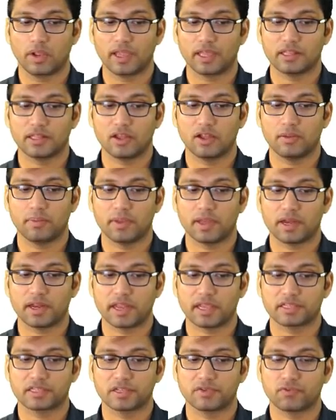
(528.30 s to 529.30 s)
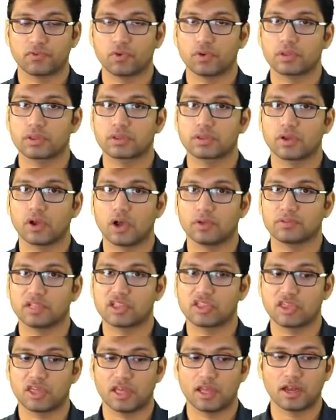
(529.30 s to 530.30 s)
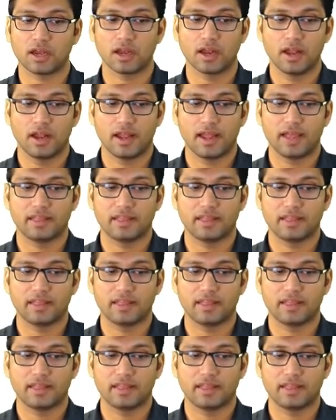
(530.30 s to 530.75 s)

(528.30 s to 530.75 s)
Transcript: okay, there will be a reaction force of the chair,